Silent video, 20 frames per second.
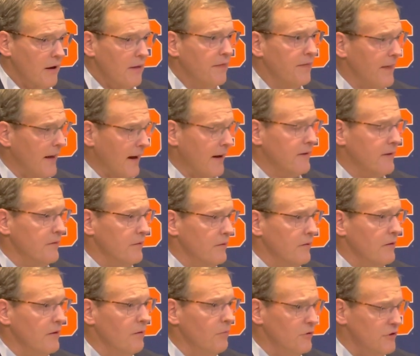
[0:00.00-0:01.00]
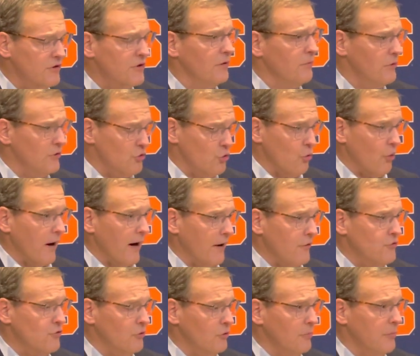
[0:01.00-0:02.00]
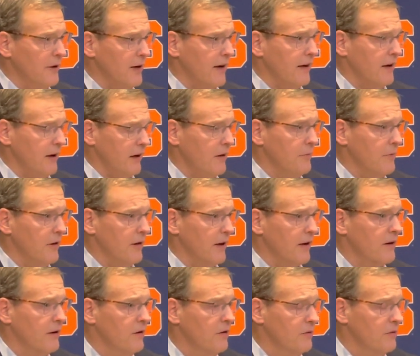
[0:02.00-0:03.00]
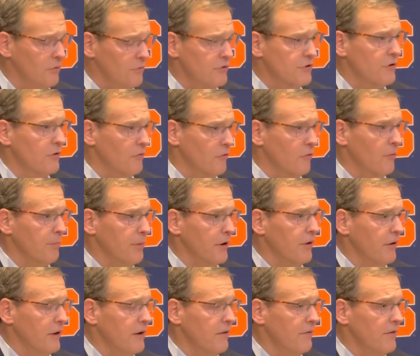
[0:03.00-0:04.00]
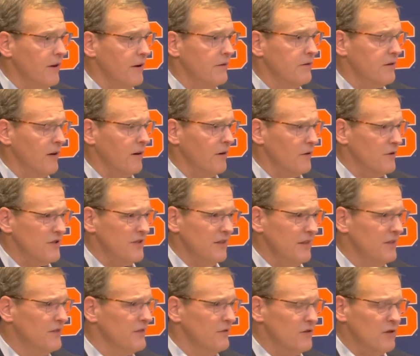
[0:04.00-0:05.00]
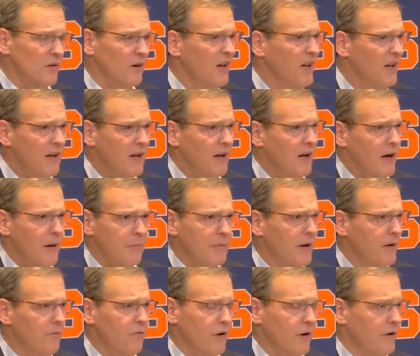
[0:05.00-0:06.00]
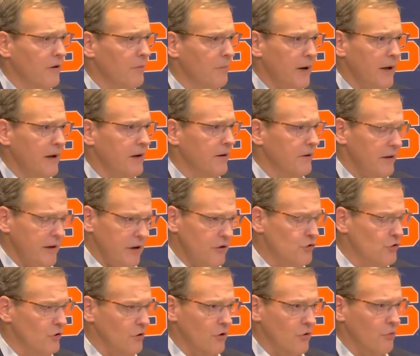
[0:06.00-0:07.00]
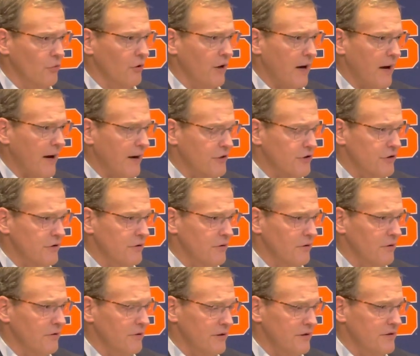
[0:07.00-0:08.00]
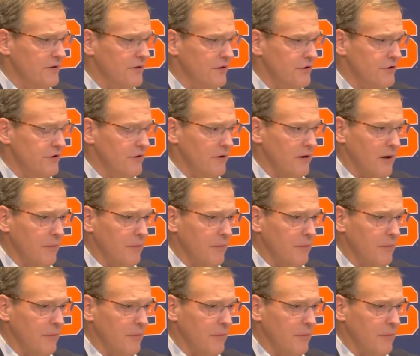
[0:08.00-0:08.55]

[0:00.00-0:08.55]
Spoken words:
That it was gradual, but I came to that conclusion over a period of the entire season. So I'm never going to make a knee-jerk reaction or decision.